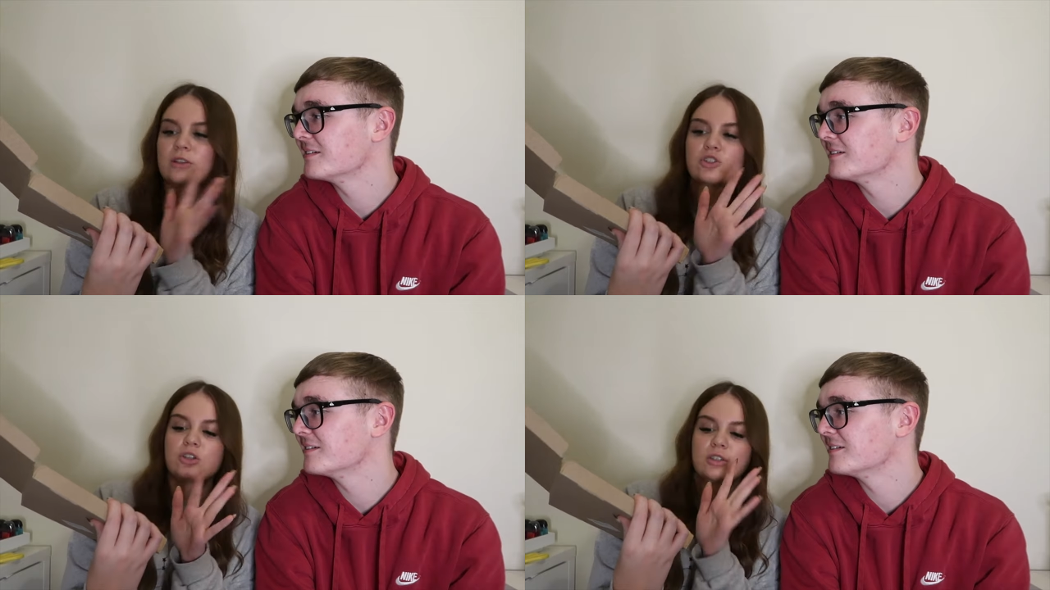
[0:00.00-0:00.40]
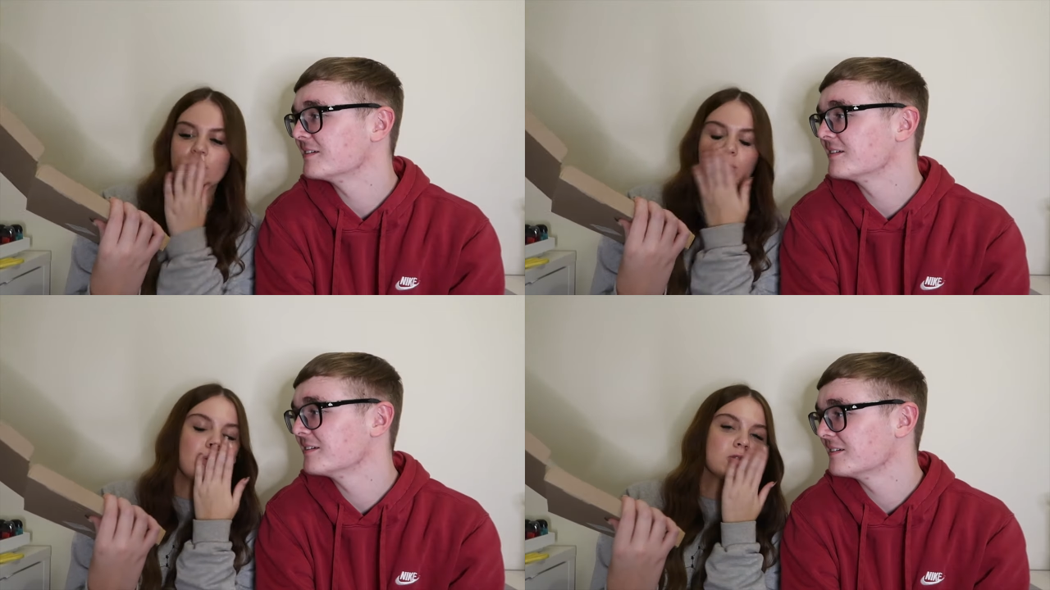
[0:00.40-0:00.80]
Speaker 1: that's good
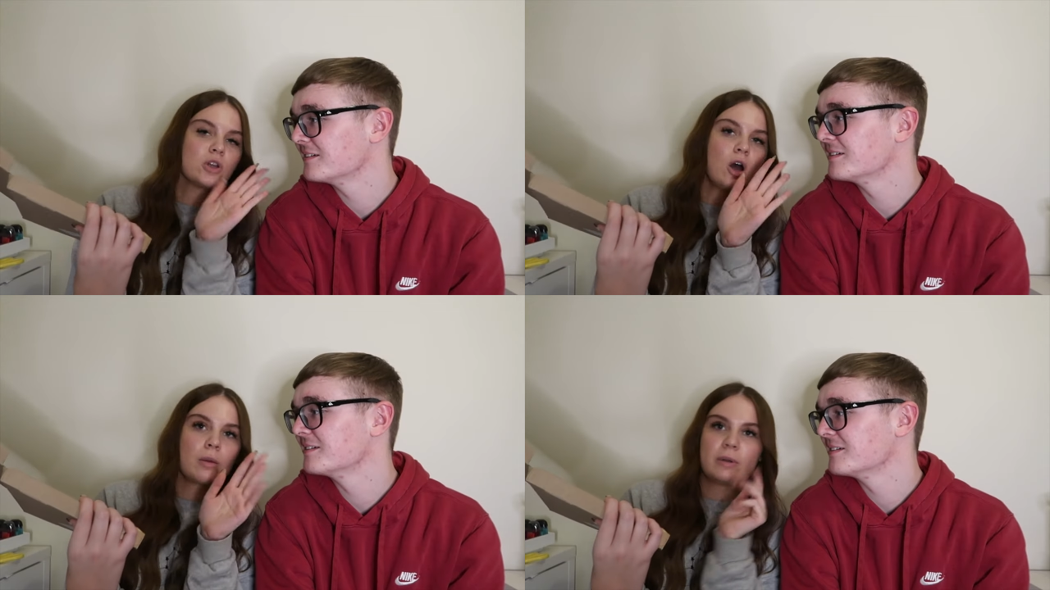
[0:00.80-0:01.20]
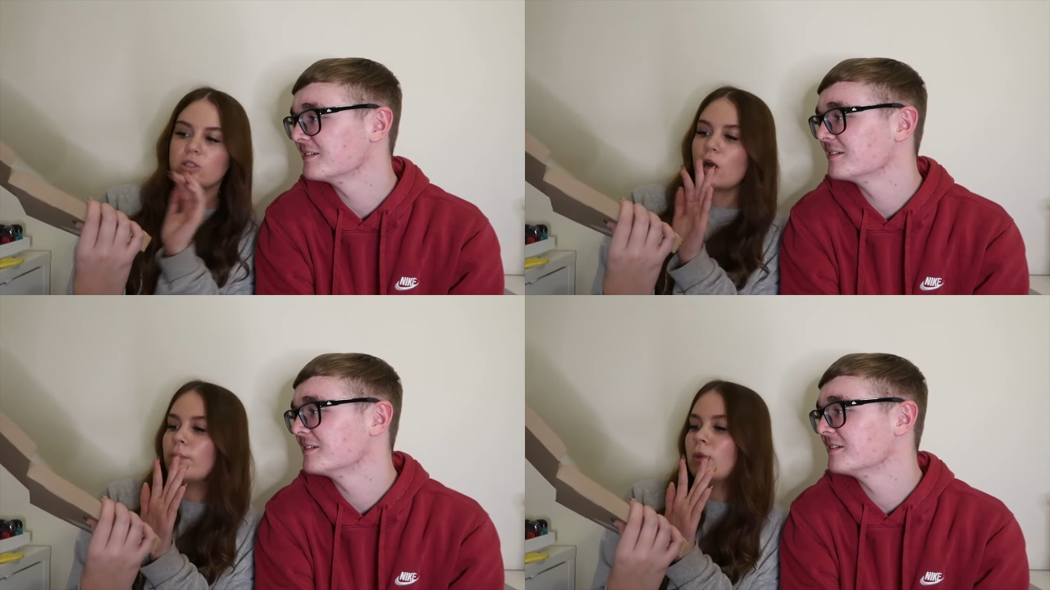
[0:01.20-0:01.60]
because I thought one was dark,
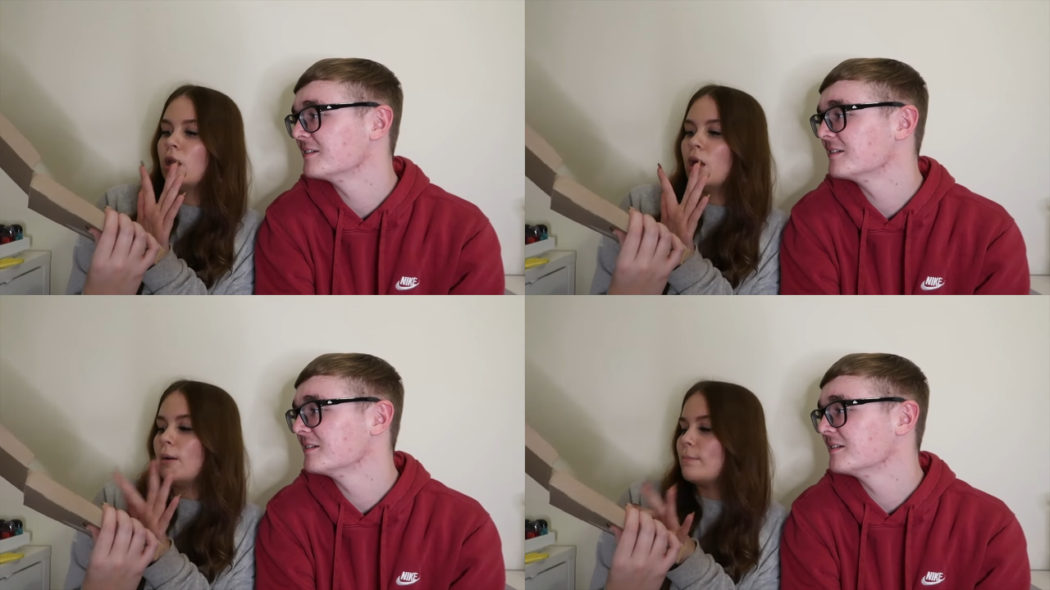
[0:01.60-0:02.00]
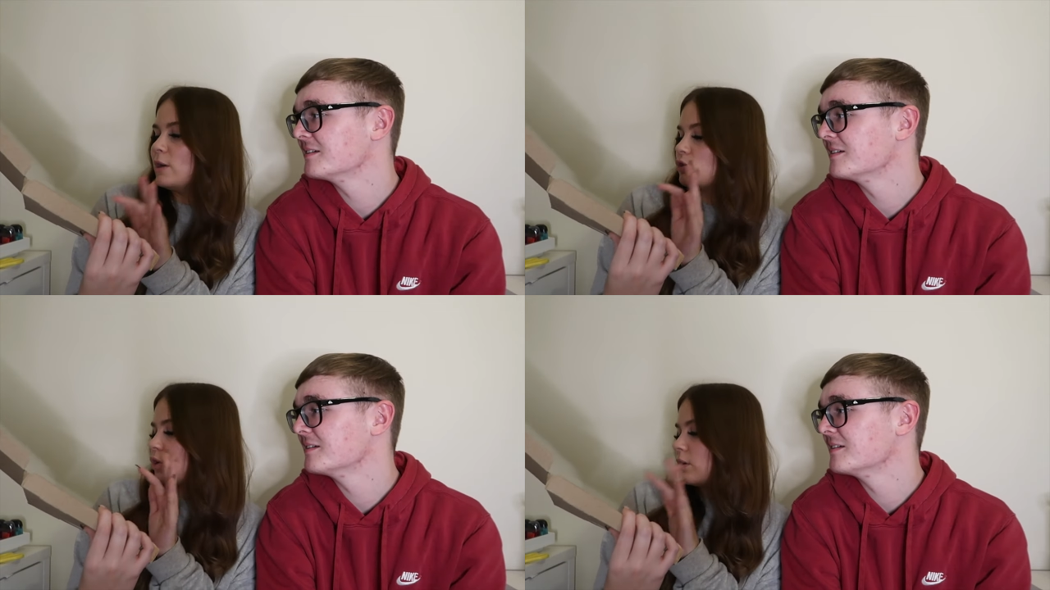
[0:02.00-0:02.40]
but it's not.
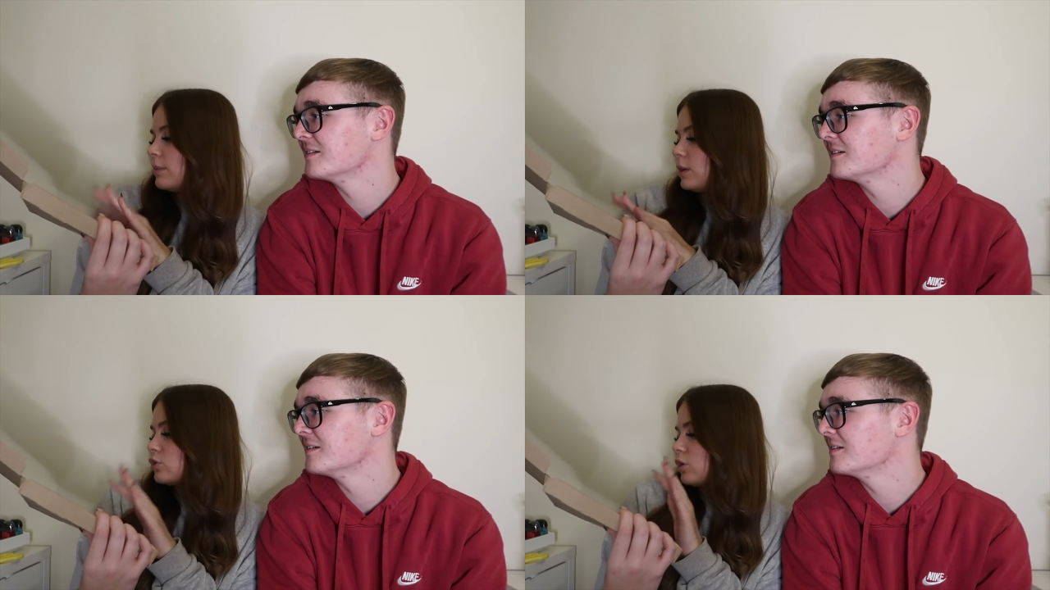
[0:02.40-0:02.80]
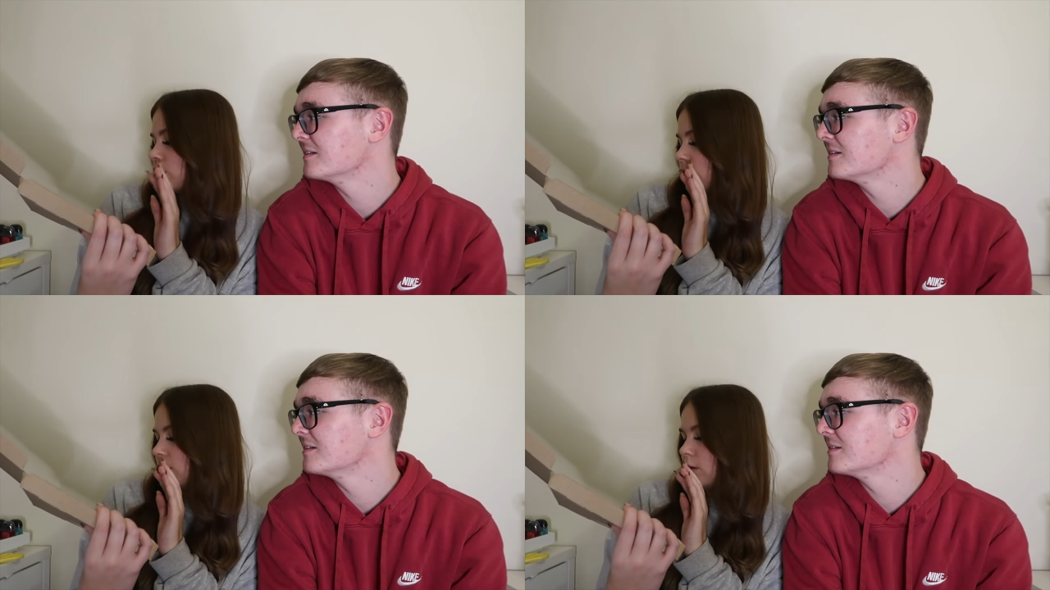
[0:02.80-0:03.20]
Milk chocolate, milk
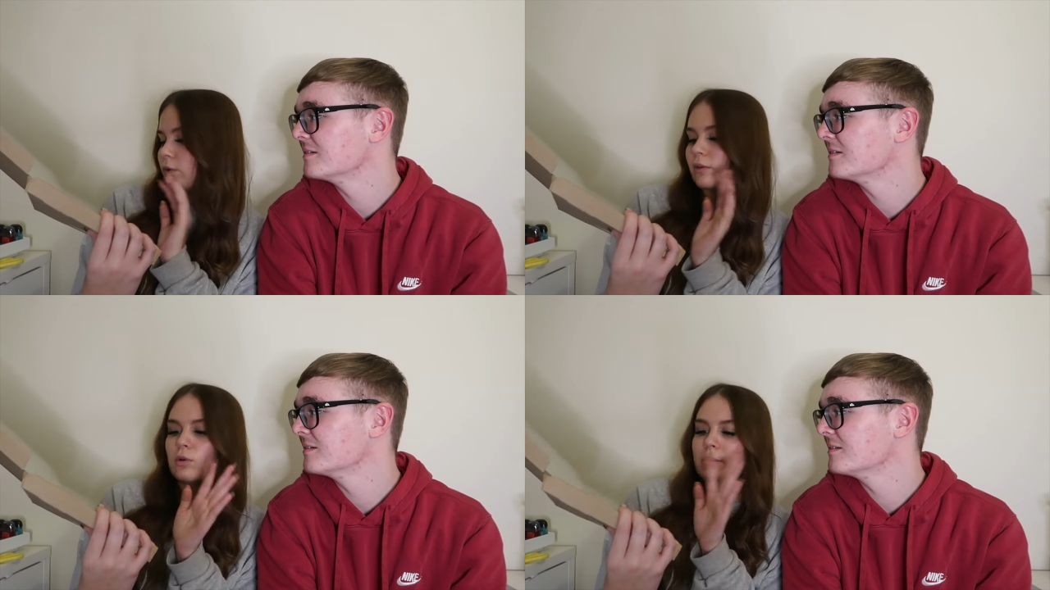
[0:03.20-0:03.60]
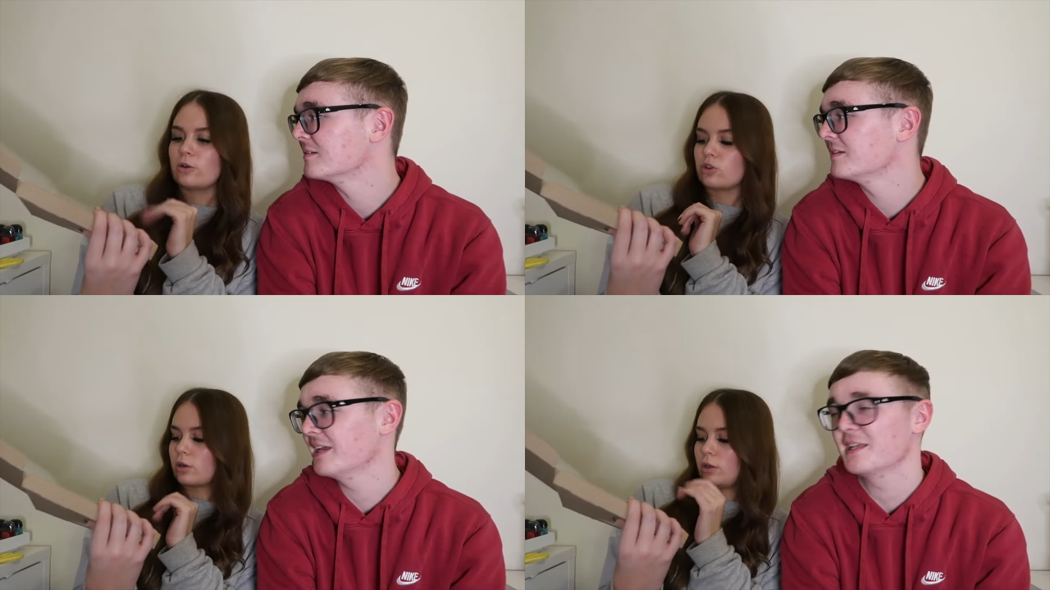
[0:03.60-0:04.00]
chocolate. Oh, they're
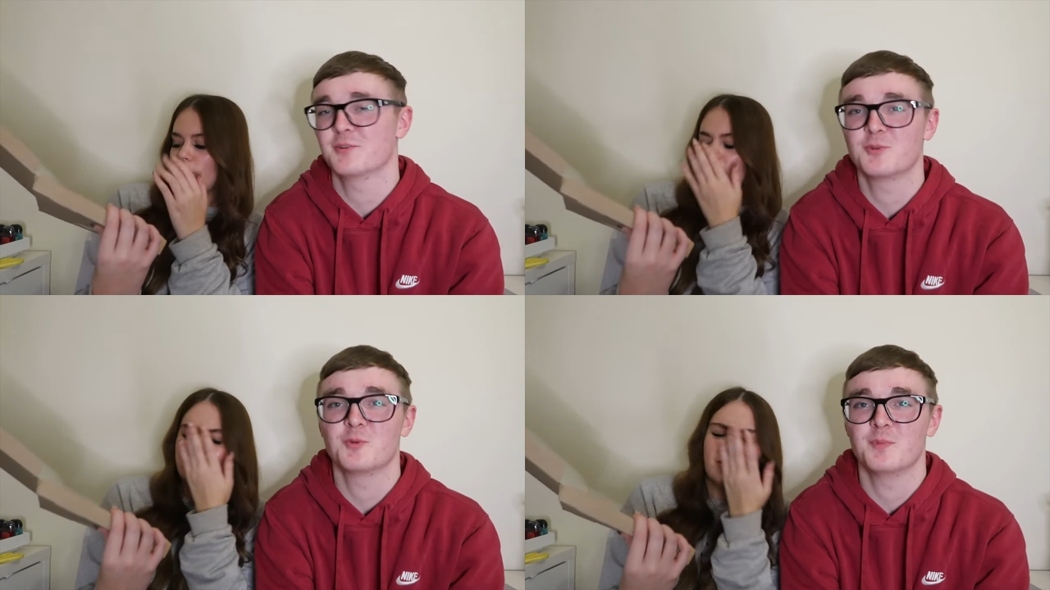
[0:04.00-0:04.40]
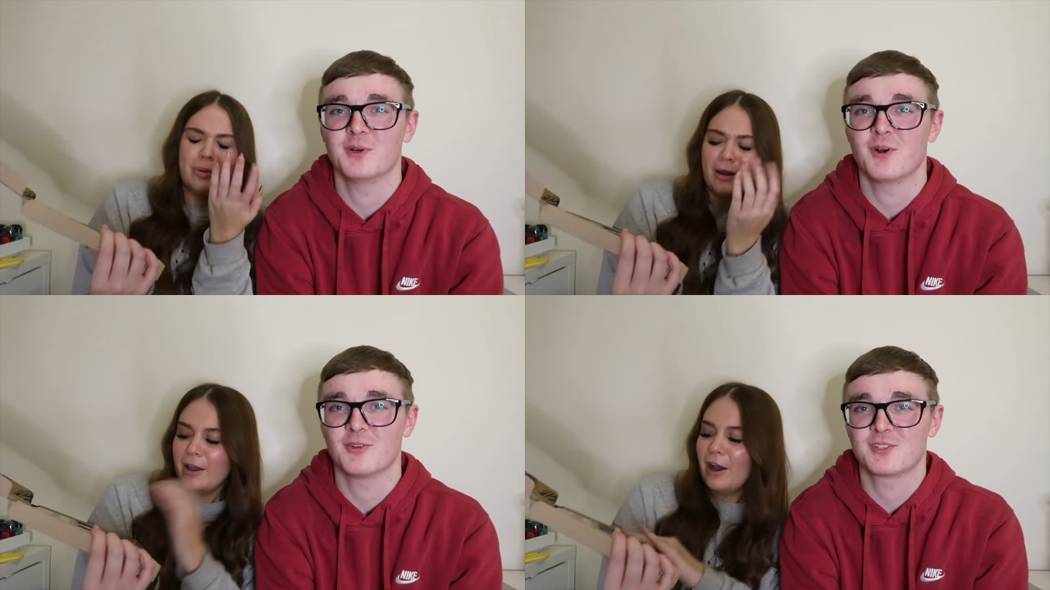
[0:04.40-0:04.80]
all milk chocolate. Yeah, they're all
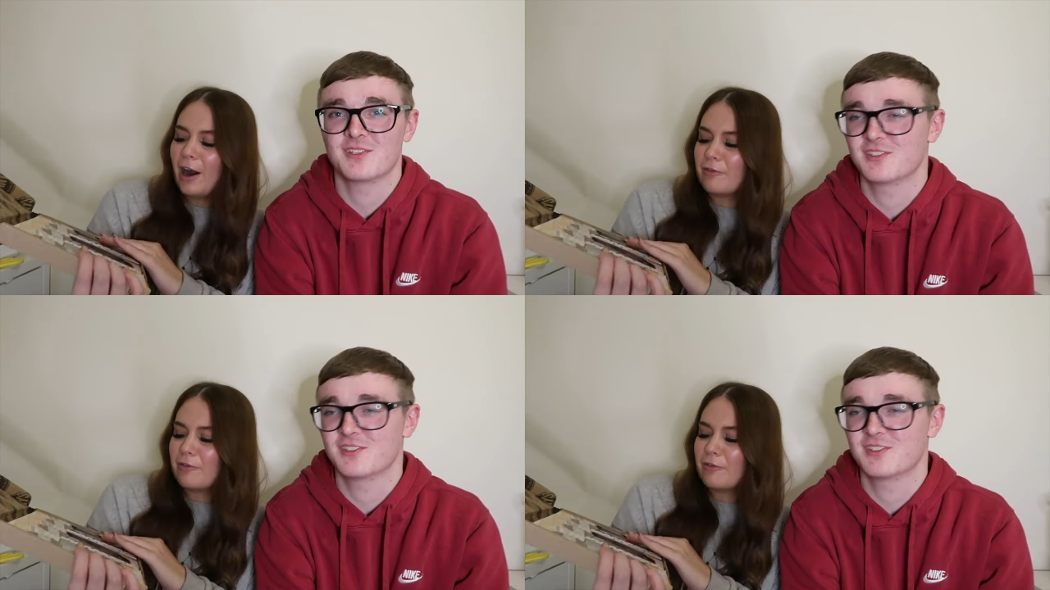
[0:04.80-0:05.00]
milk. I,